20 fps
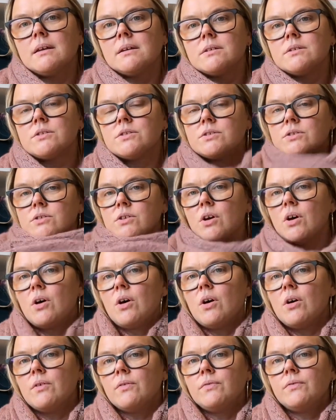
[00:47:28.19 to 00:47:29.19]

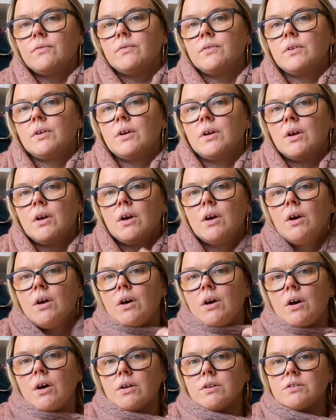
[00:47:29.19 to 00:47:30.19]
soft
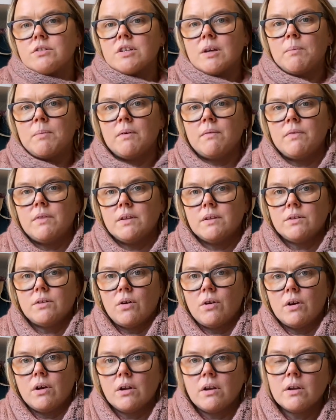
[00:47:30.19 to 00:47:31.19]
on top of the
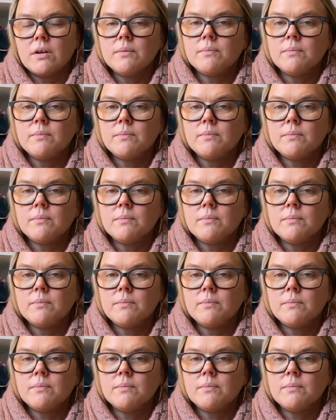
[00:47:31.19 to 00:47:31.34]
dark.